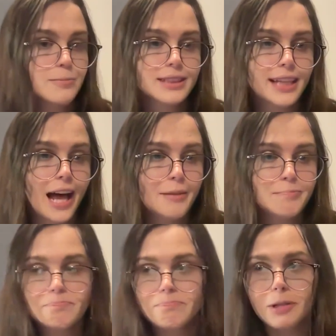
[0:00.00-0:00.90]
that,
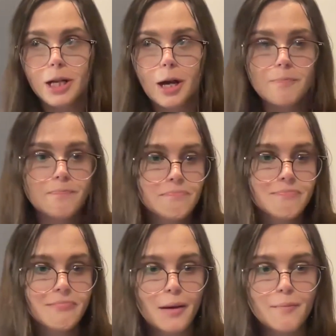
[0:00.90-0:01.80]
and
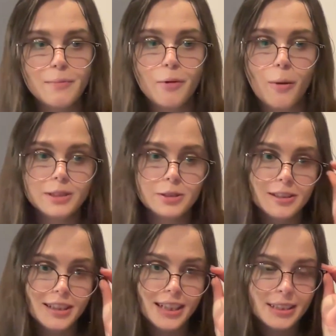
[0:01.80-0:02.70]
bring more
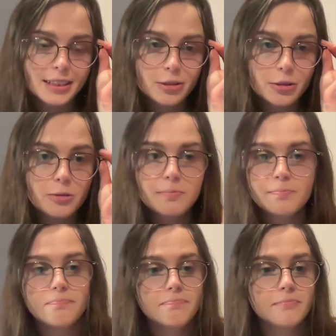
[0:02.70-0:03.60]
opportunities to,
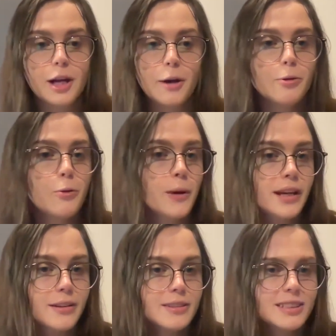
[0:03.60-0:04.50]

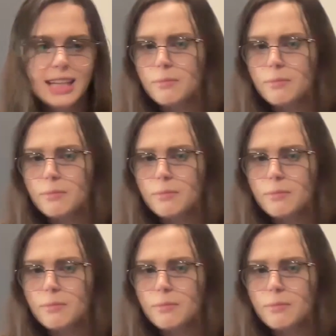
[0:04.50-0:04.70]
queer, disabled